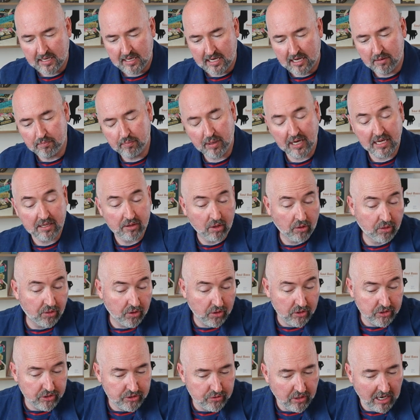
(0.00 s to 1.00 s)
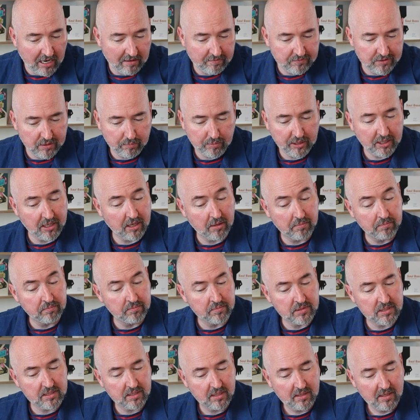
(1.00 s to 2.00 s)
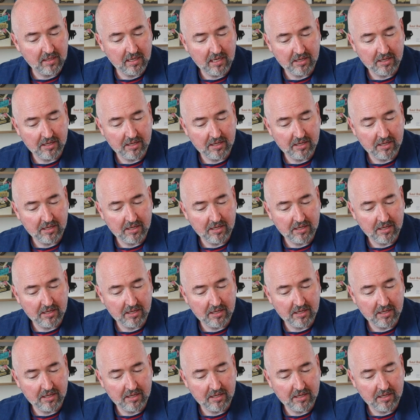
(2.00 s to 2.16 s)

And by the third draft, it becomes